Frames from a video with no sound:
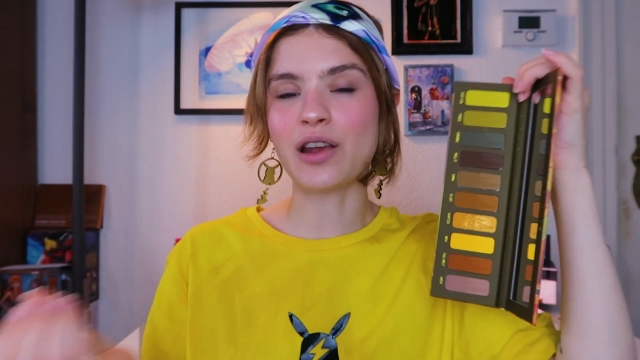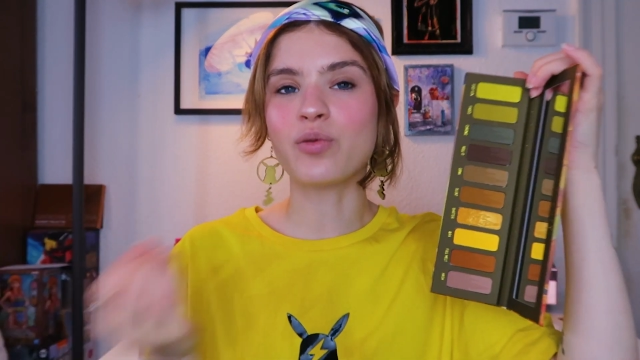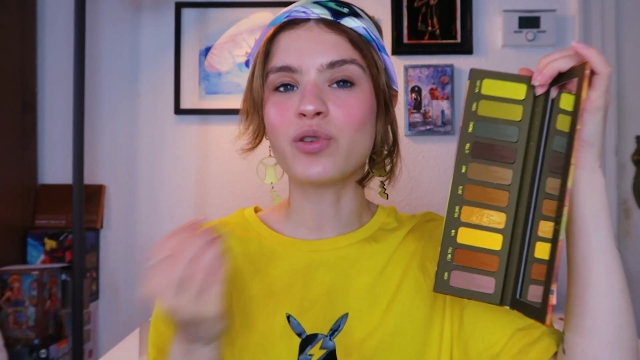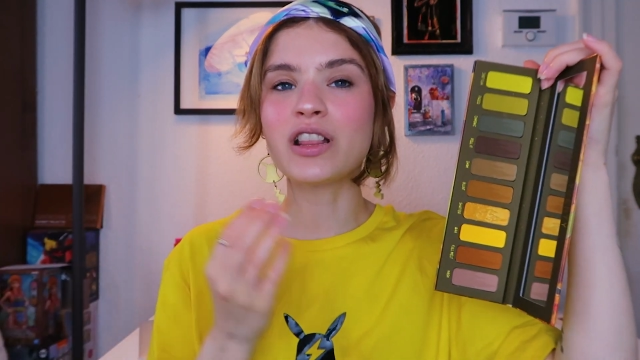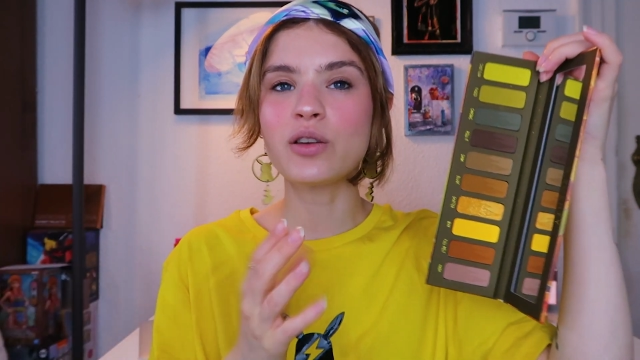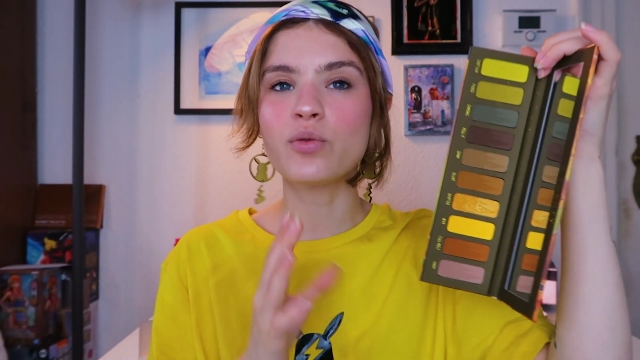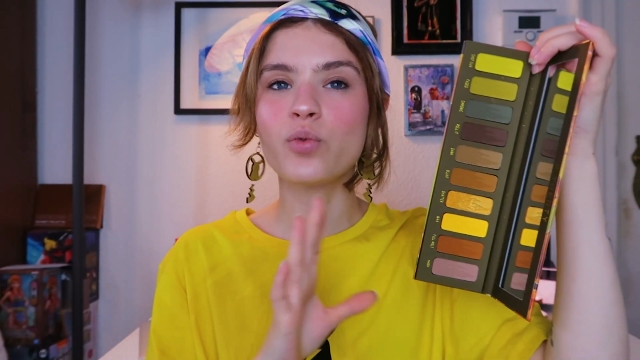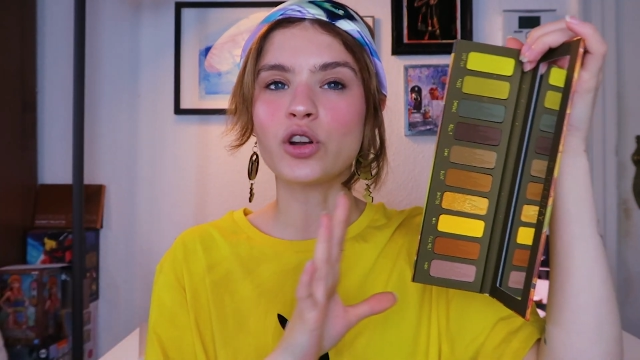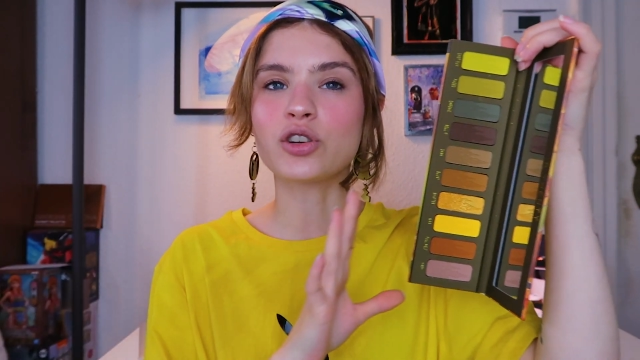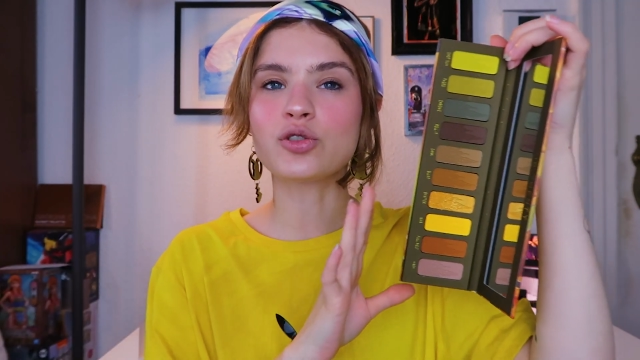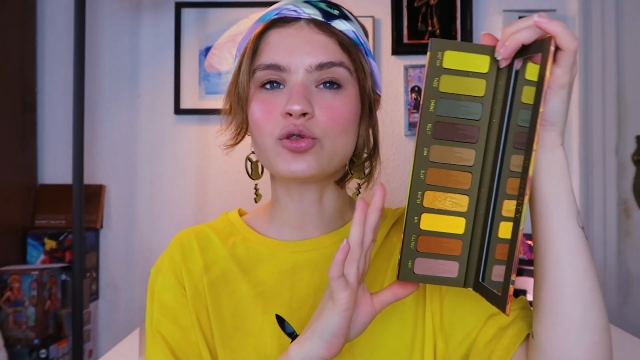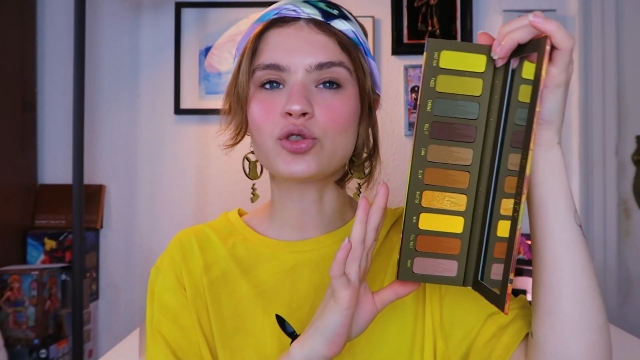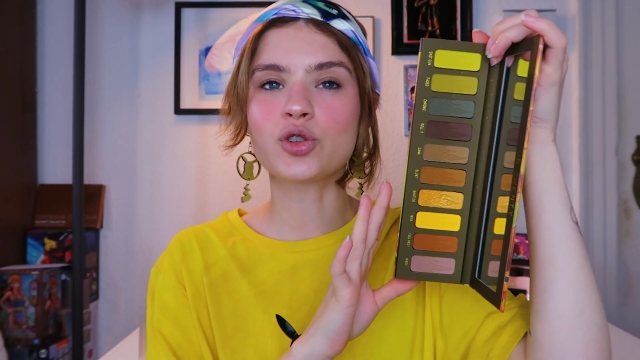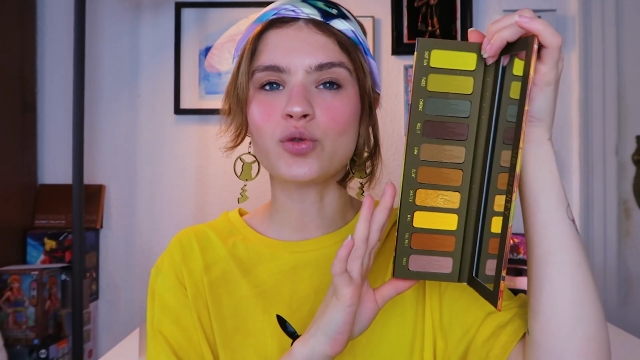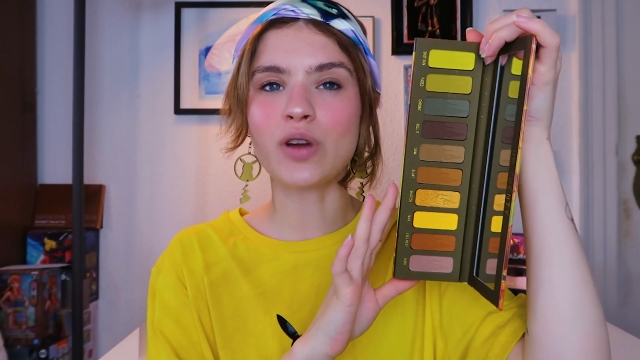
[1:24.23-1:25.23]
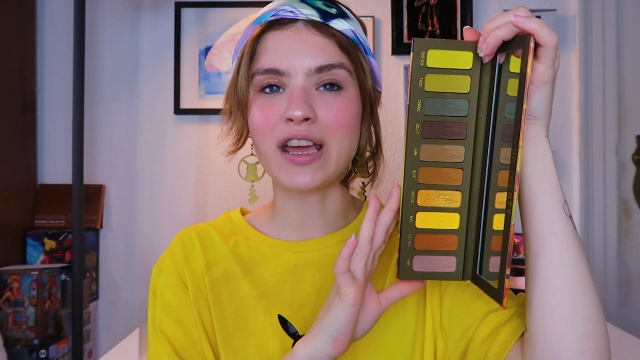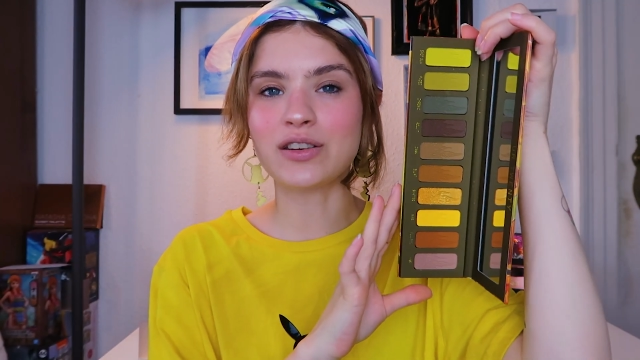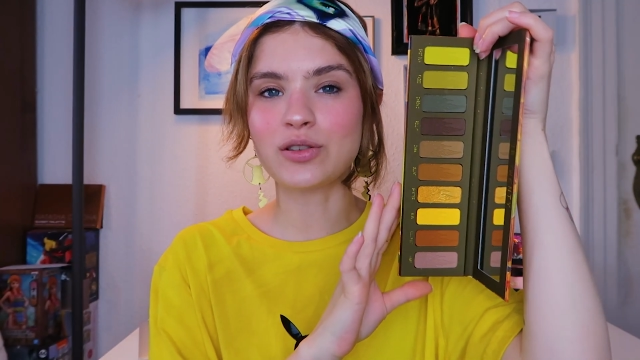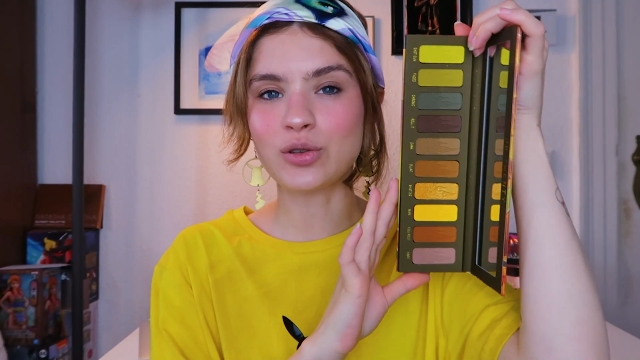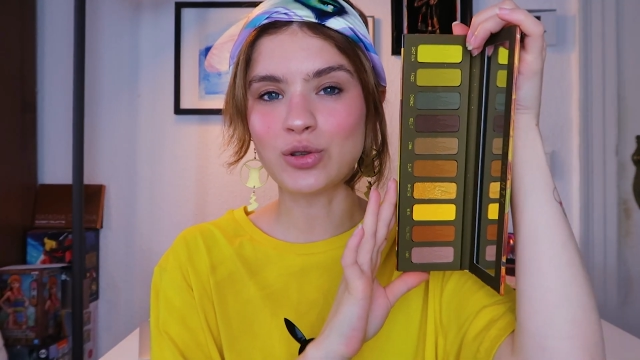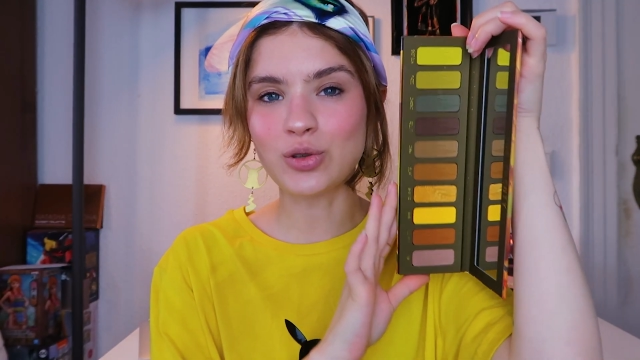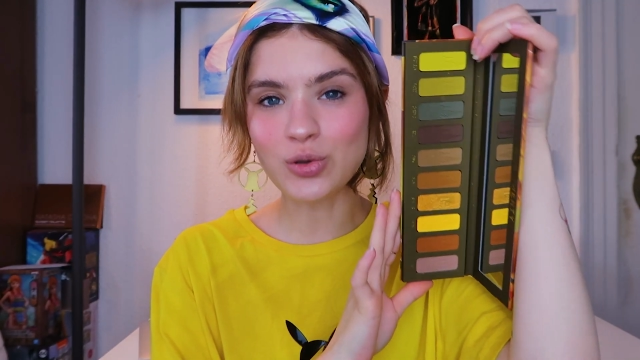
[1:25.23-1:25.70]
I really want to try
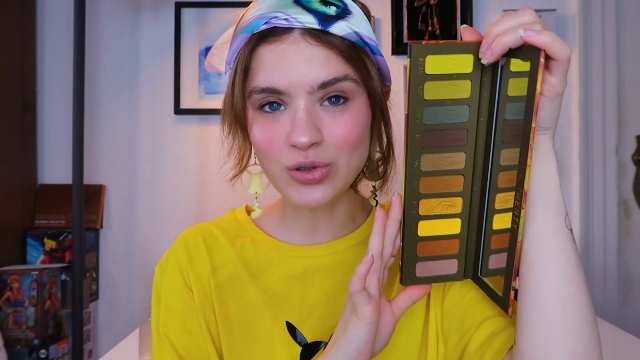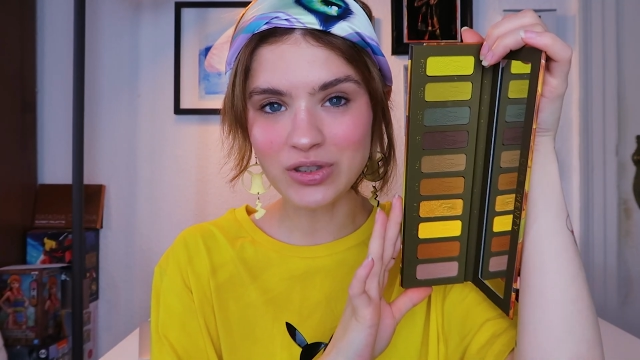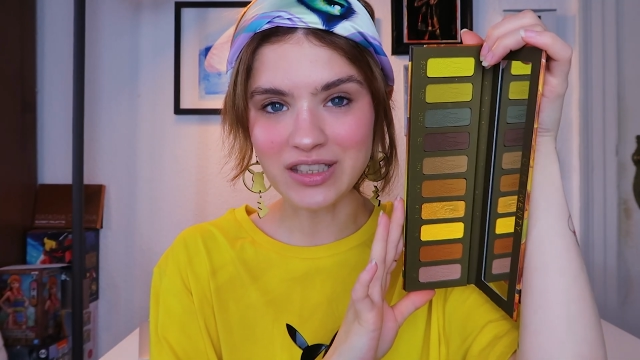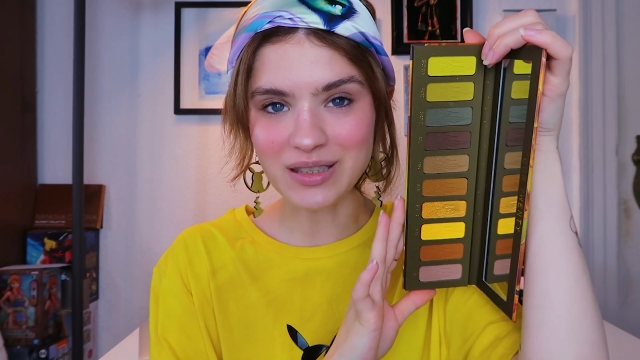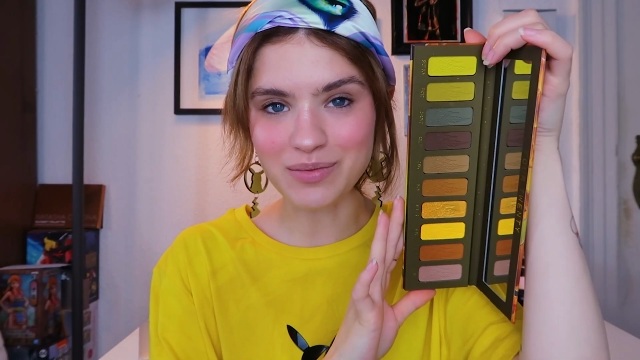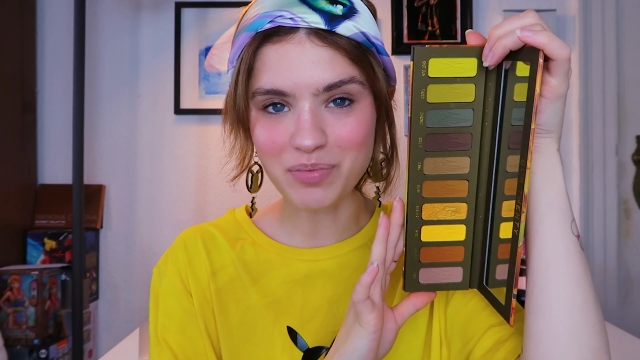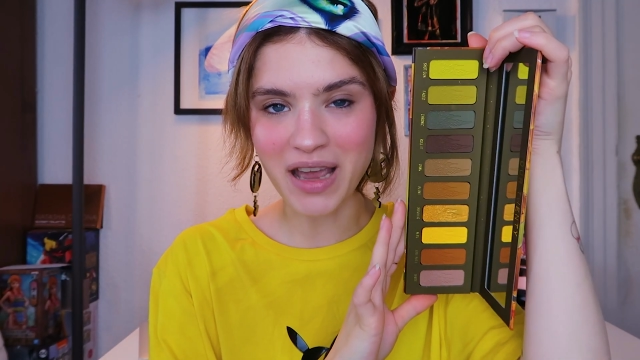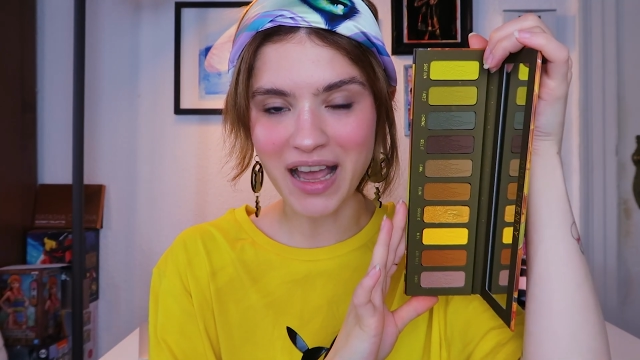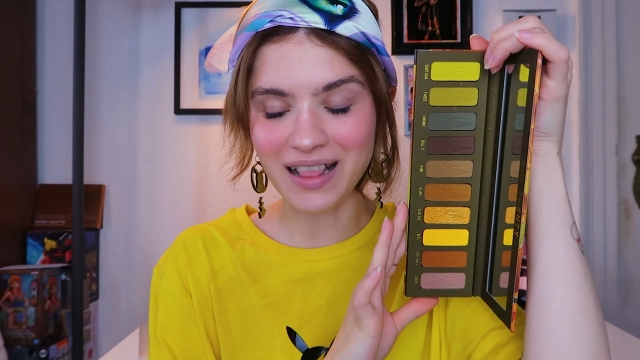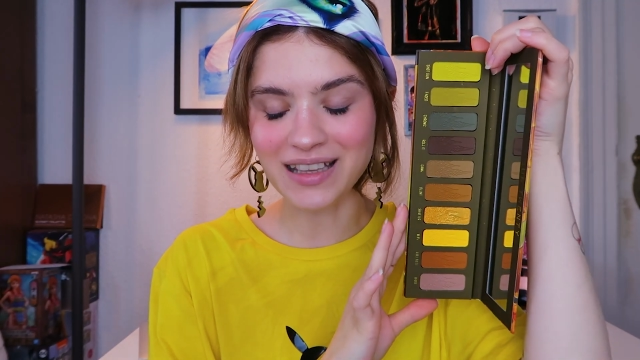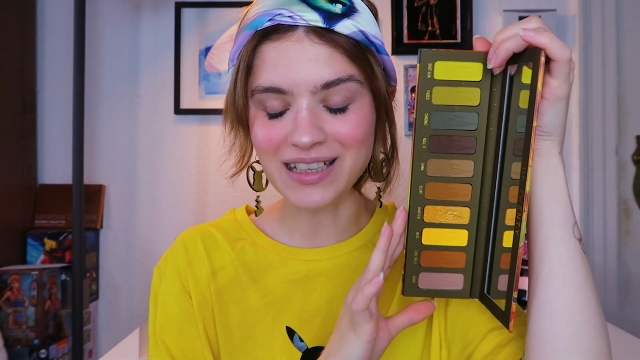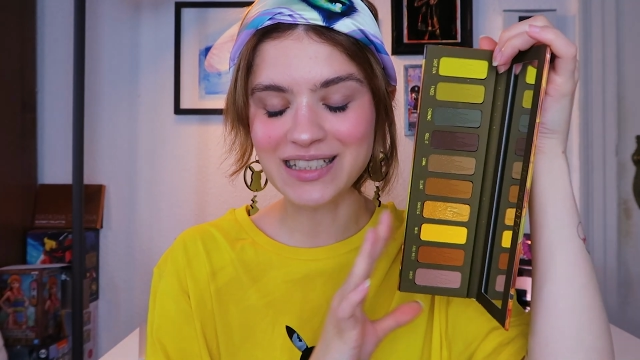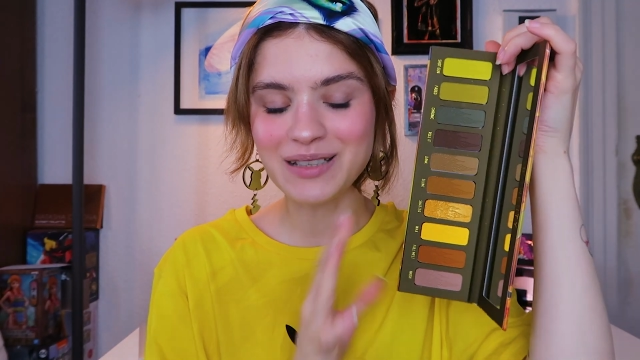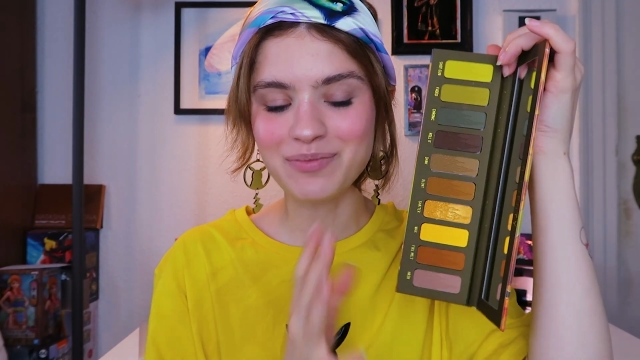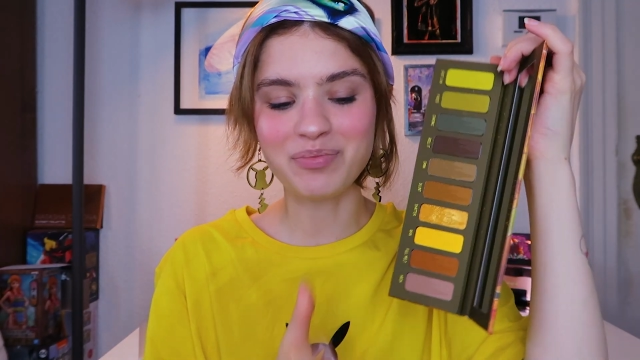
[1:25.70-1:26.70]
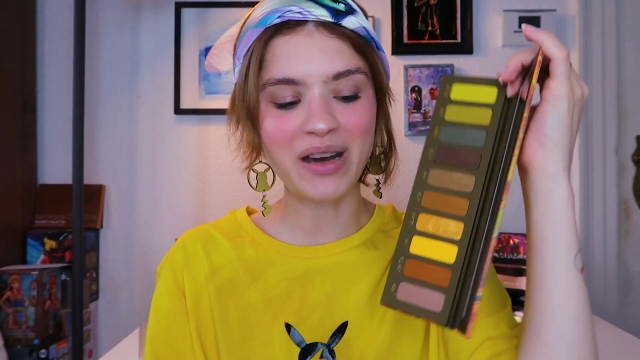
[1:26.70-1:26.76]
to use this palette.